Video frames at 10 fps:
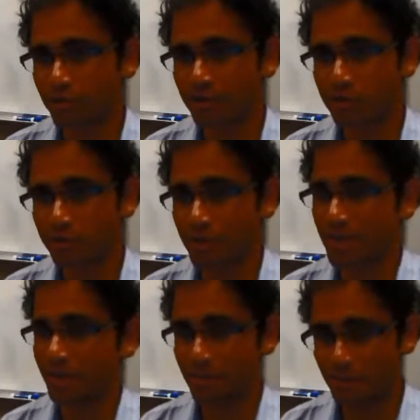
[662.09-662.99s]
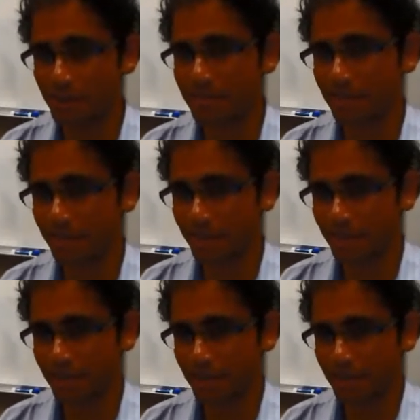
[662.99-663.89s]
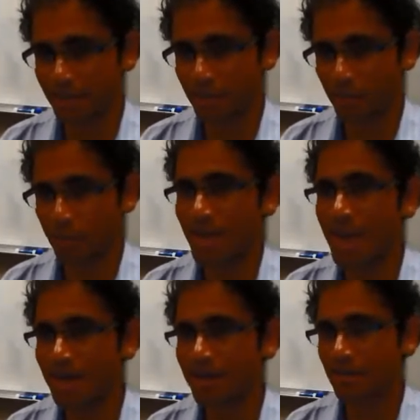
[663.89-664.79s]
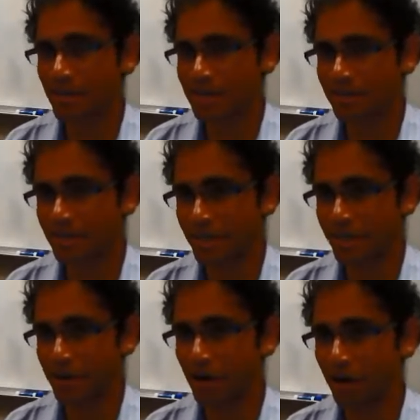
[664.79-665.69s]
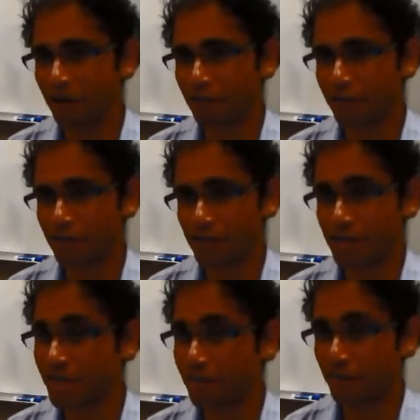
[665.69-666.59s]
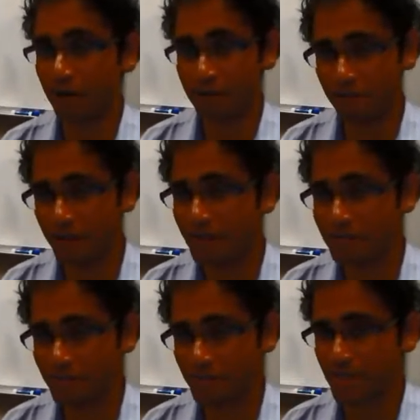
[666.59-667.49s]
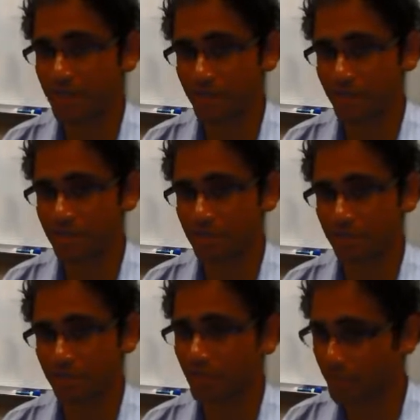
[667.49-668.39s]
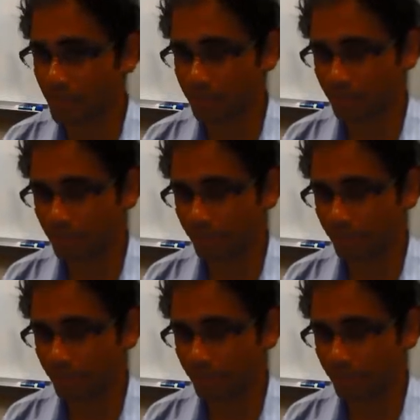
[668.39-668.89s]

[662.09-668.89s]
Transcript: going to be our capacity. We had a capacity of 3.5 metric tons per month.